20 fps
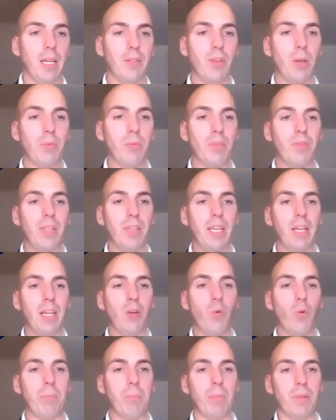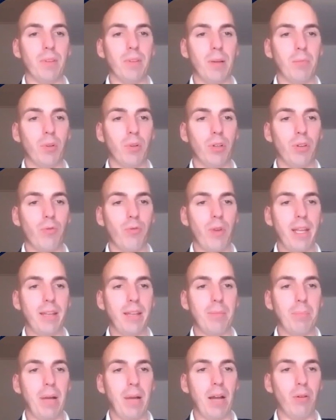In terms of the equipment, I'm going to
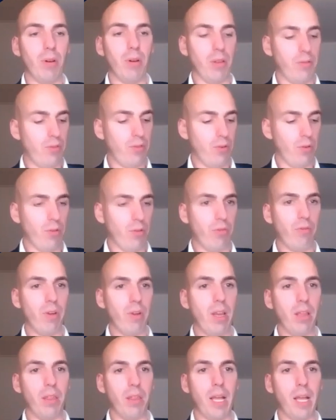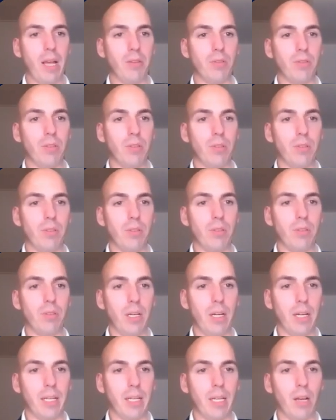rate power to 3000
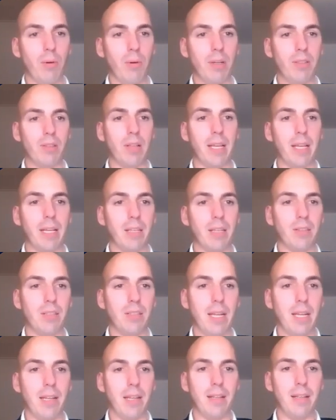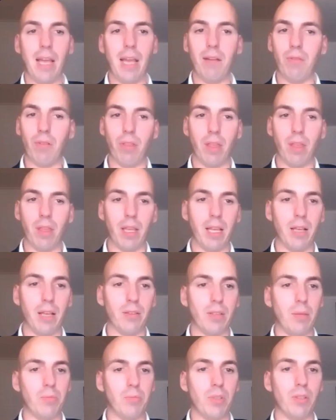kilowatts, like I stated. Everything
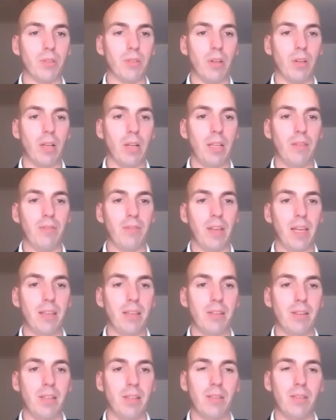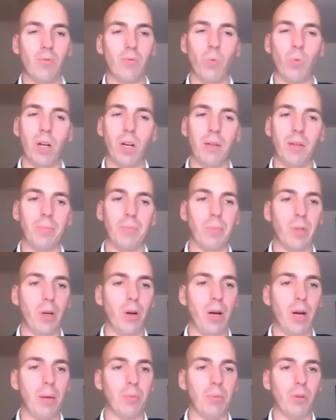else I'm just going to leave as is. Well,
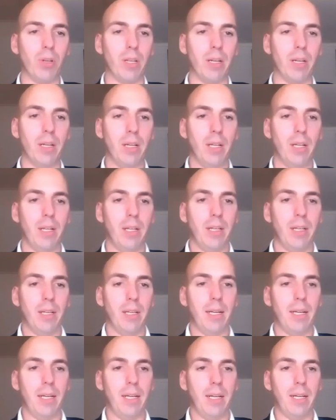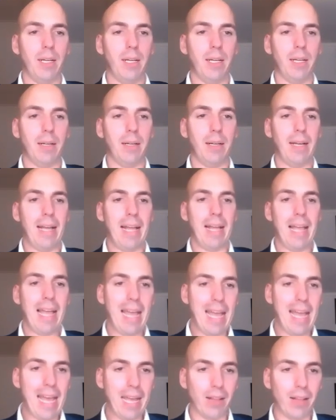no, I'm going to
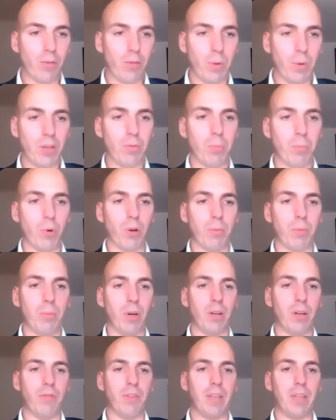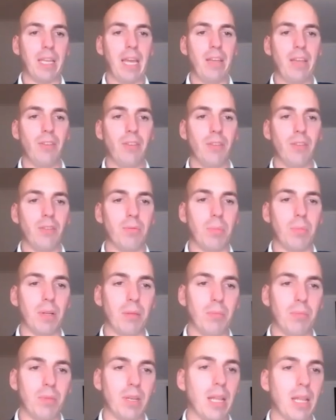add switchboard modifications,
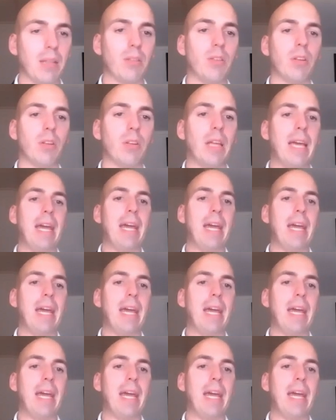but I'm not going